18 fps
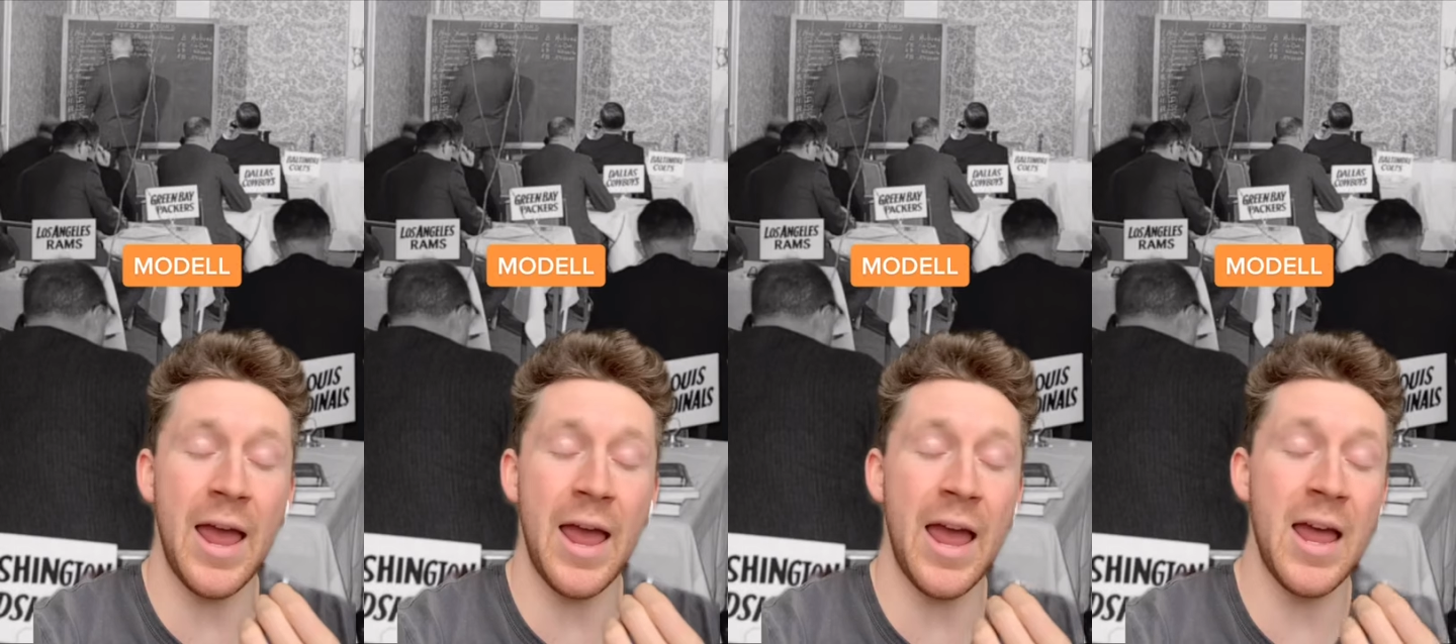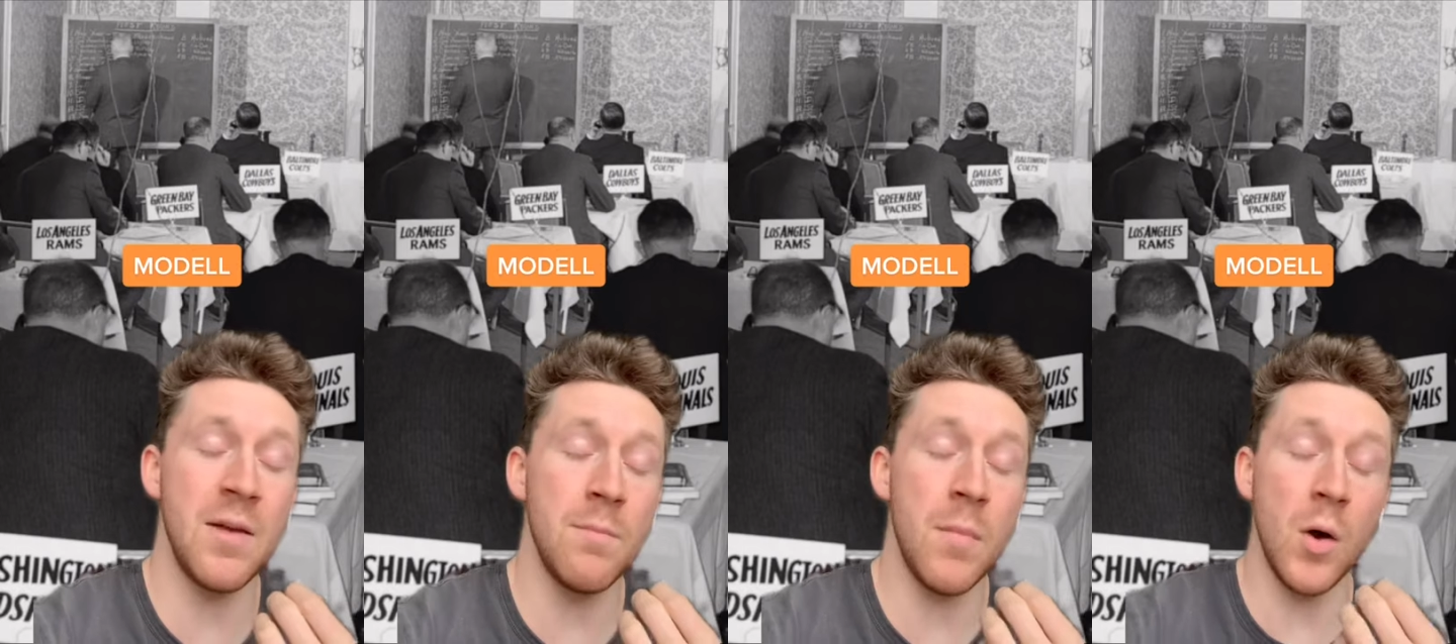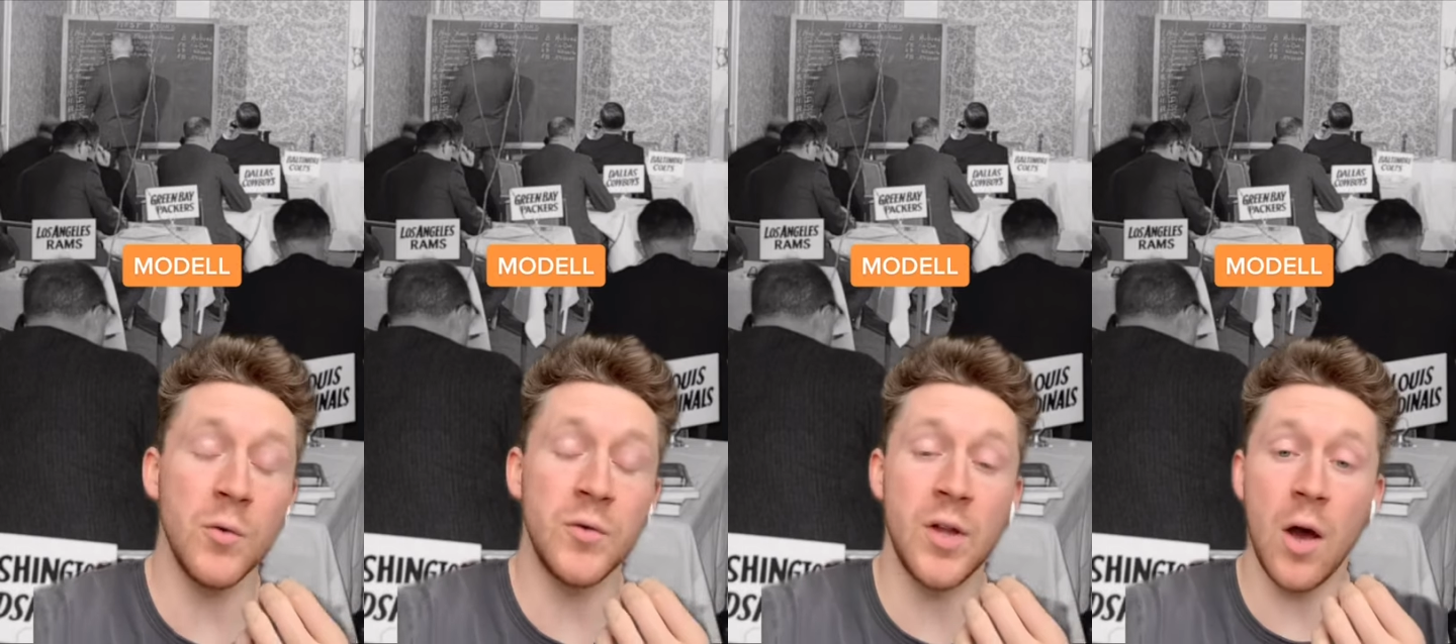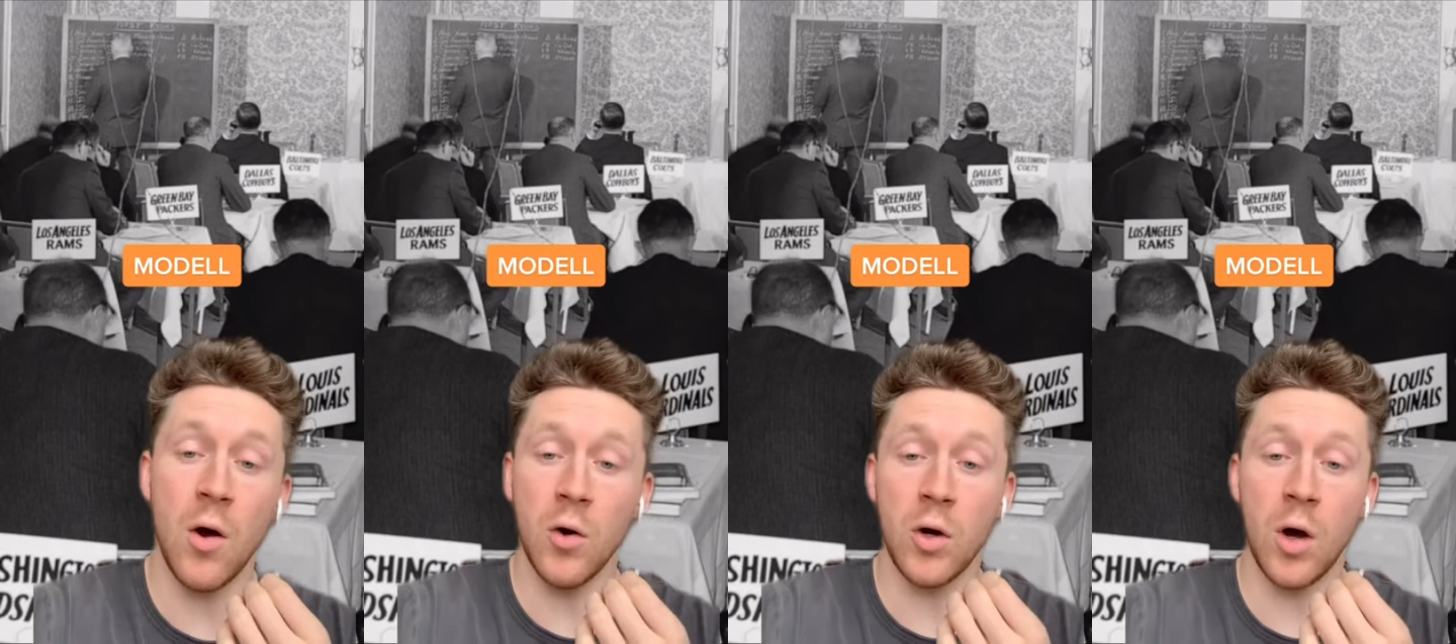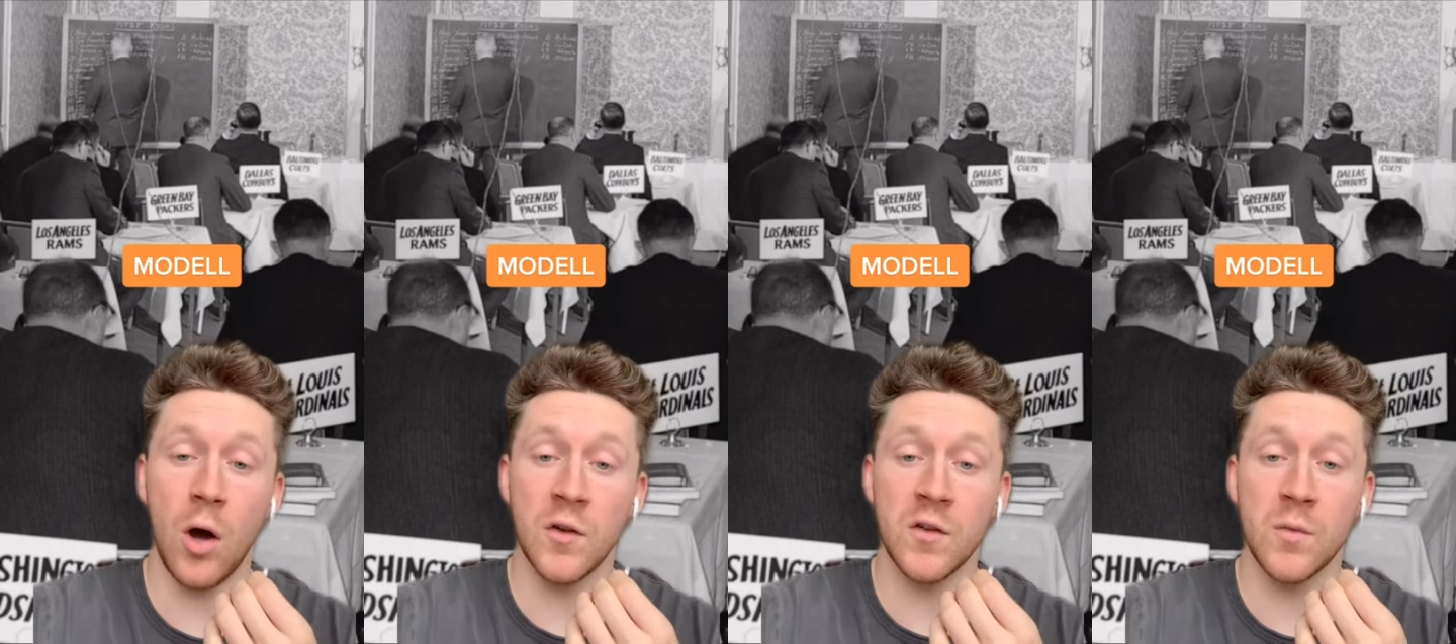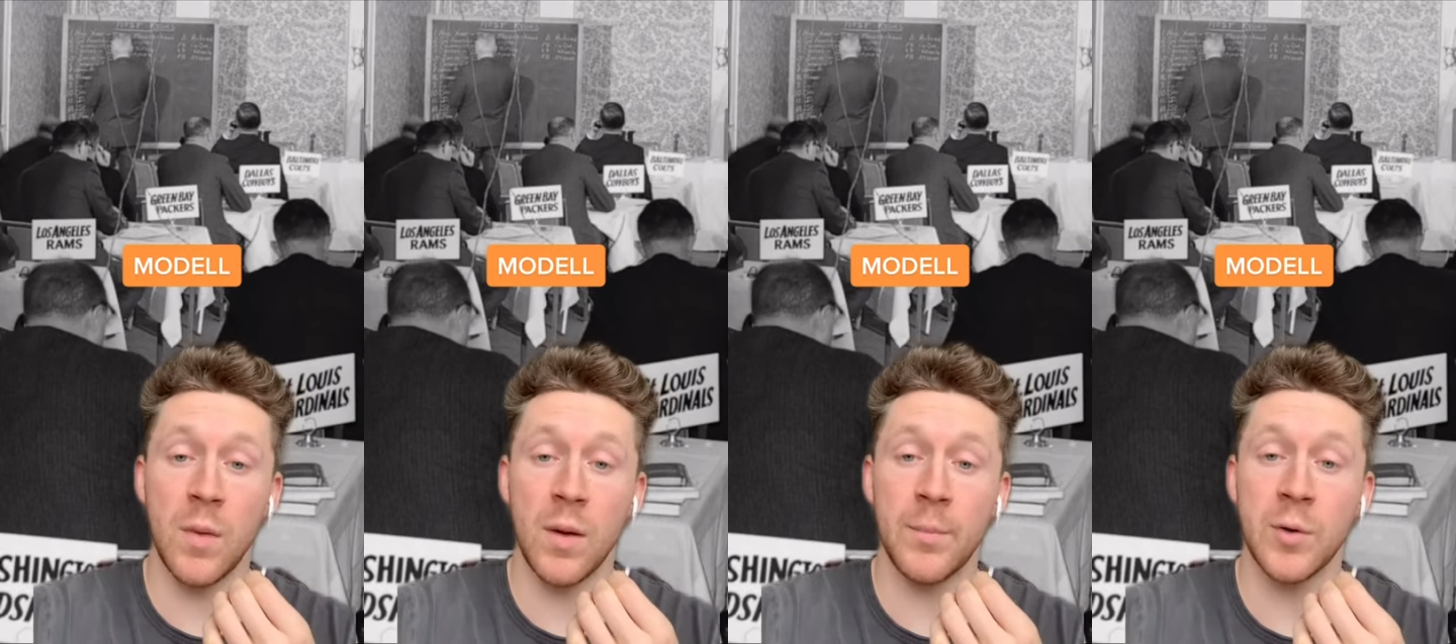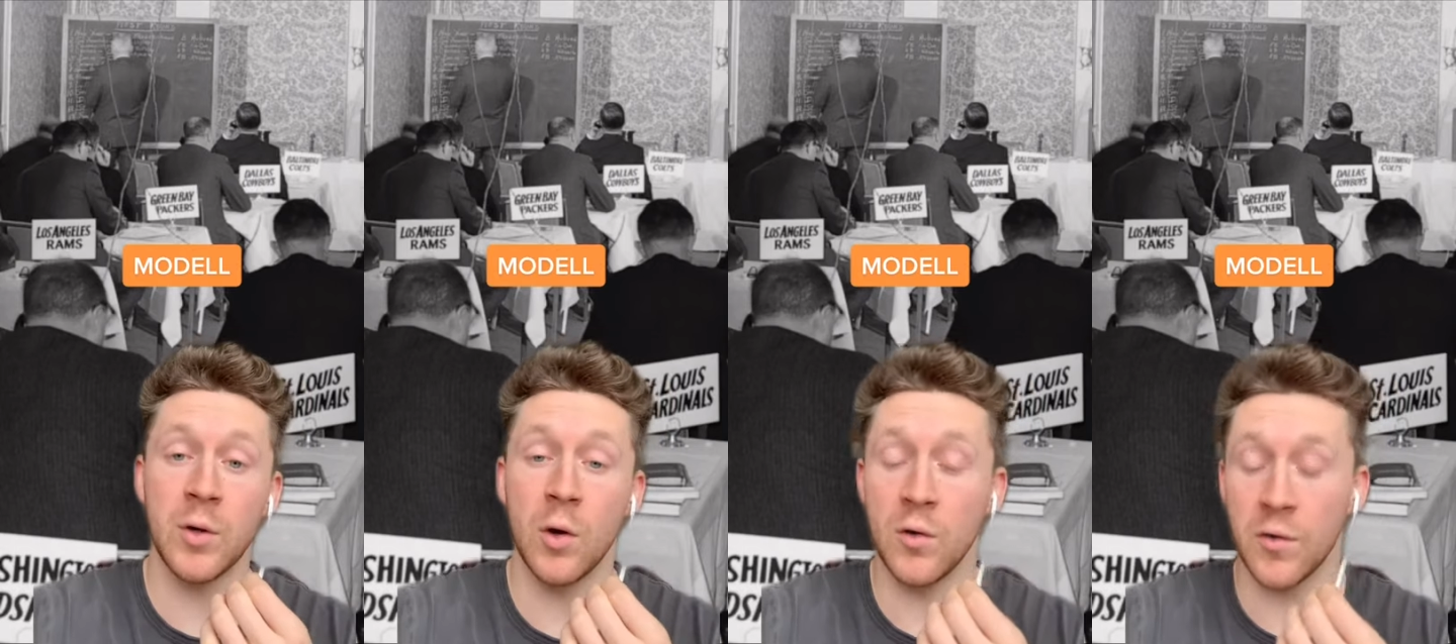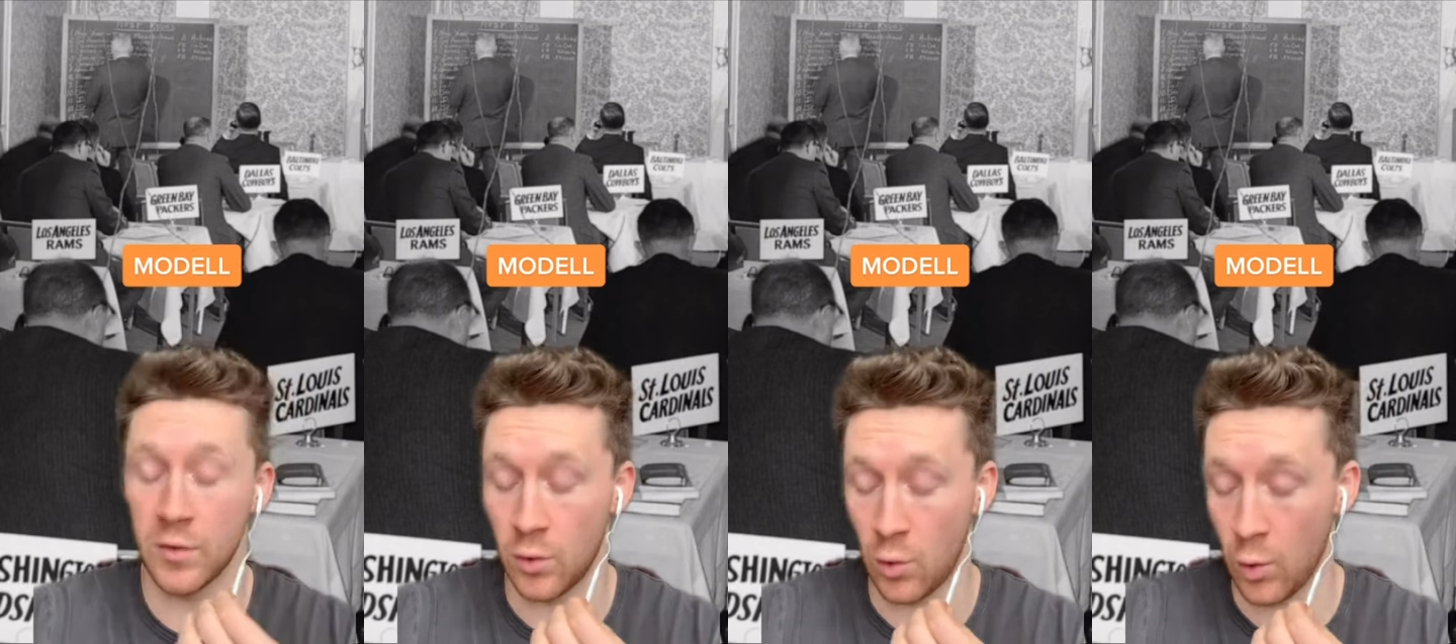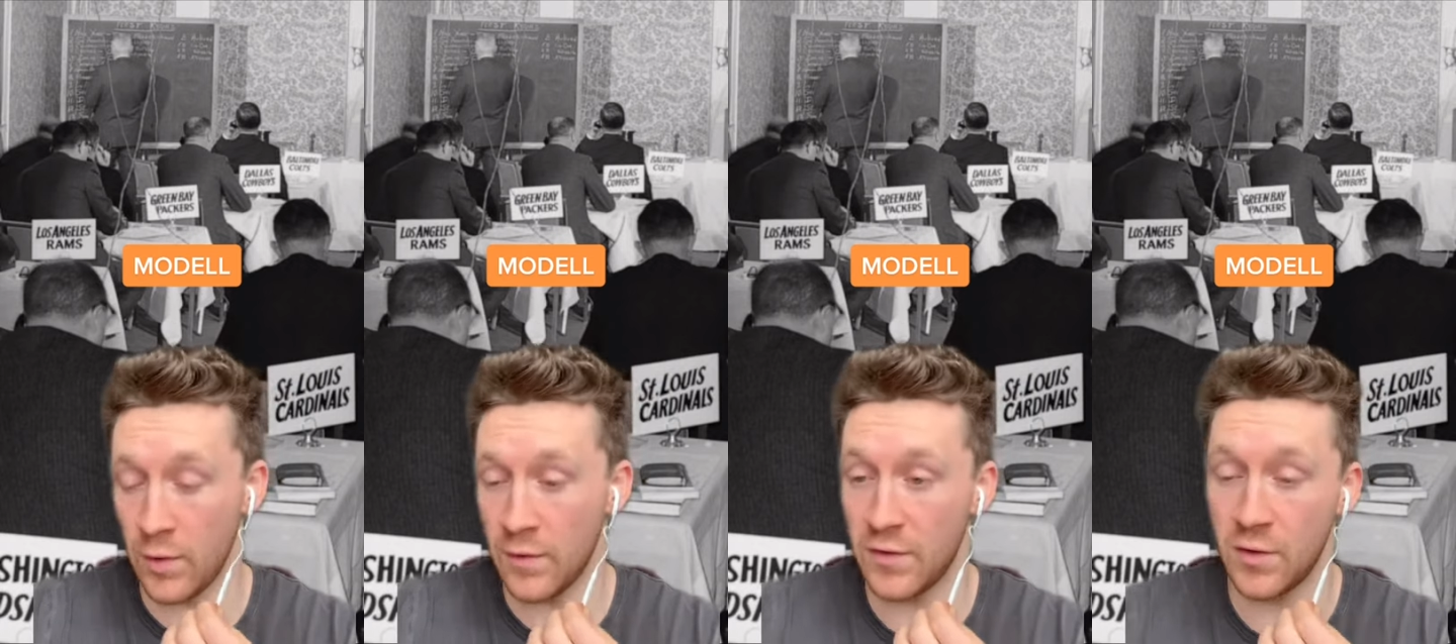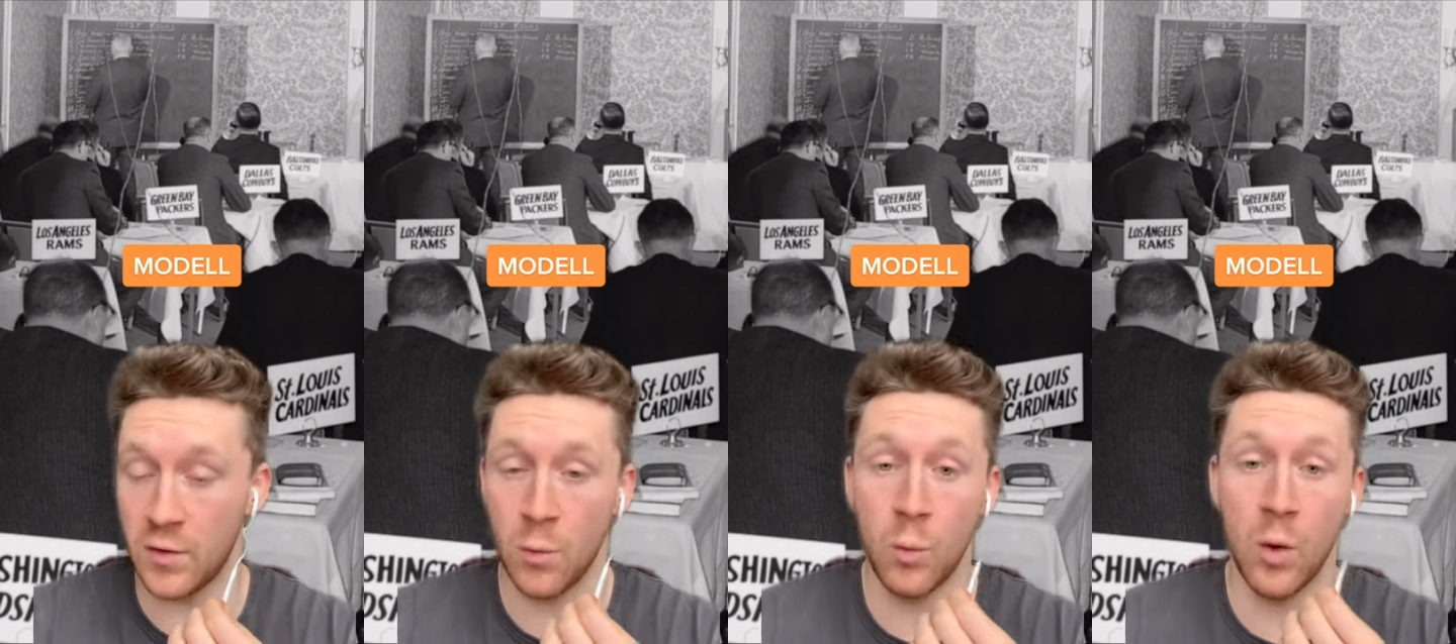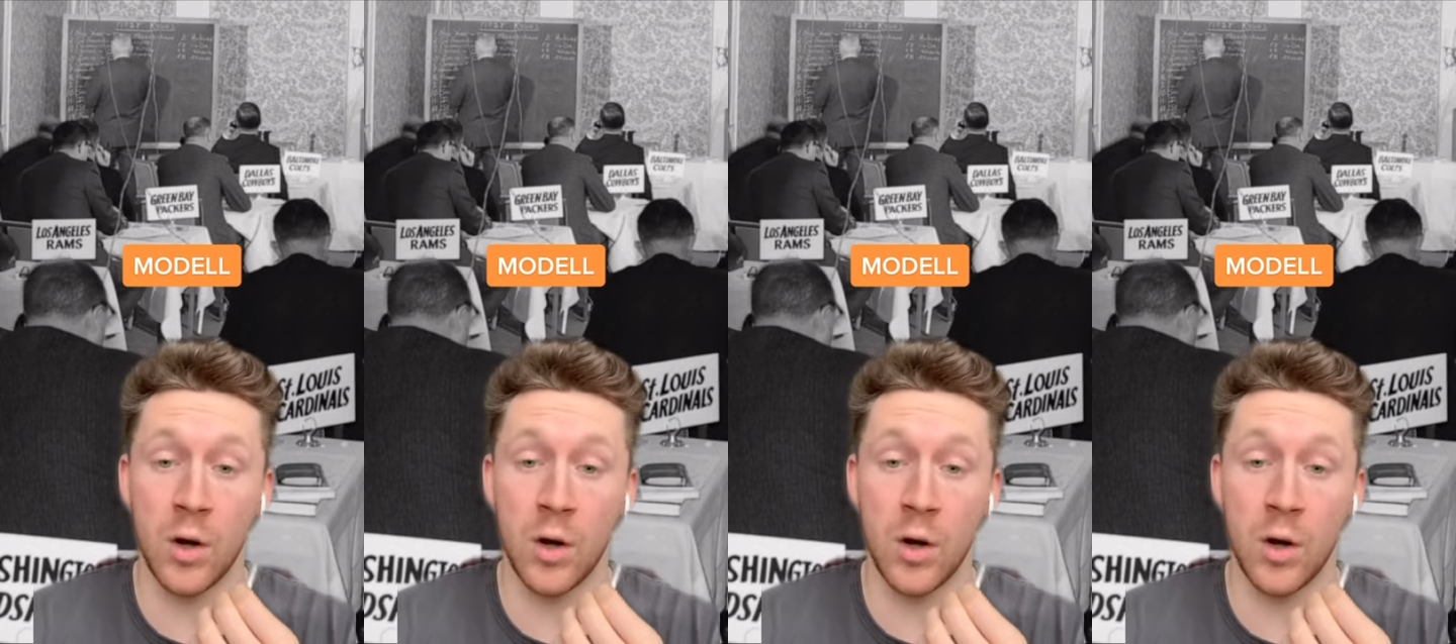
And Modell calls him up and goes, Lawrence,